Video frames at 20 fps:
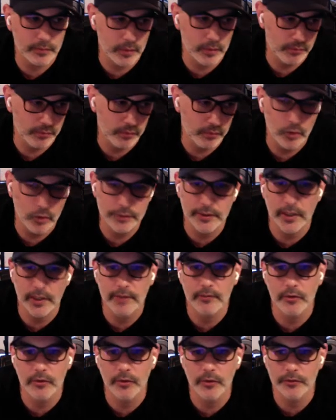
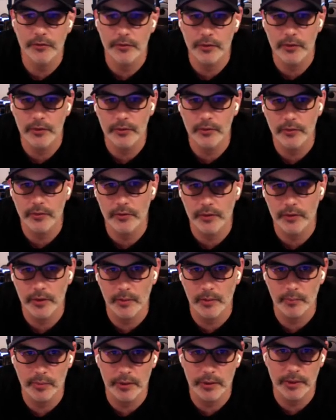multiverses
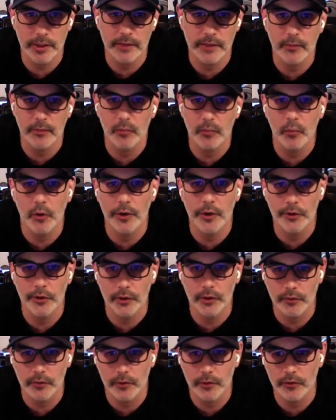and the bleed from one
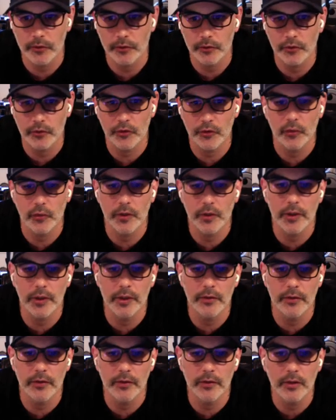universe into
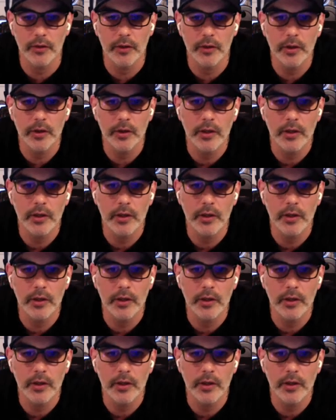another.